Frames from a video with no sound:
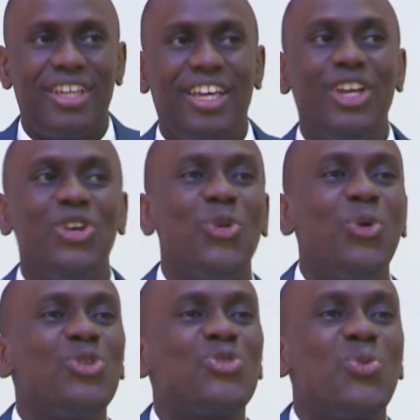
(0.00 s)
He
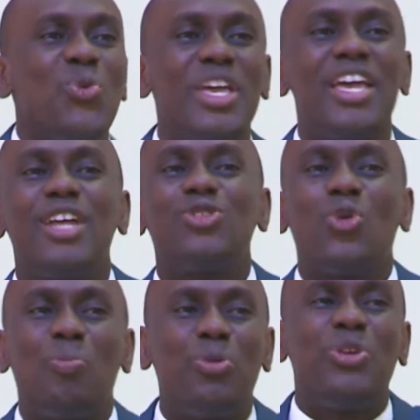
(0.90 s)
knows where
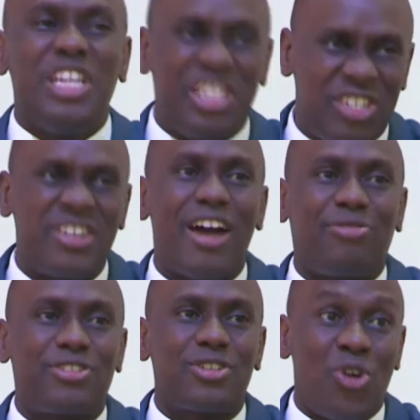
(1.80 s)
to put the
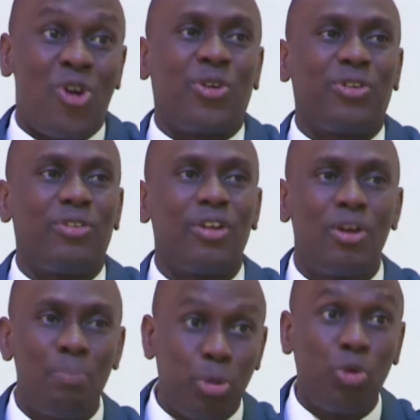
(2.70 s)
draft on,
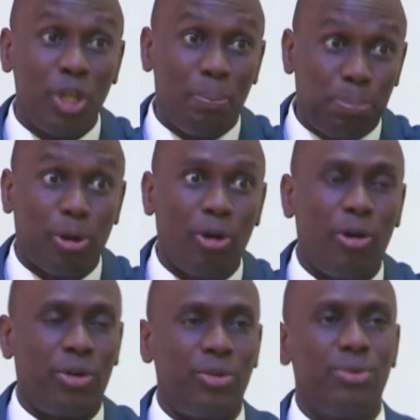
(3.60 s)
pull the plug
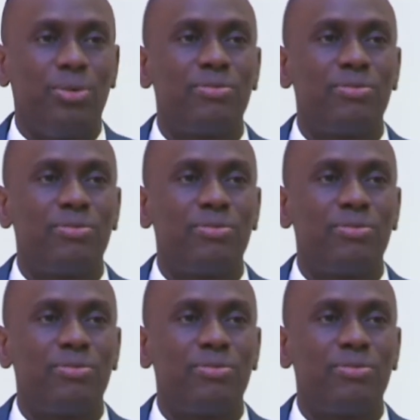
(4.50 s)
on you.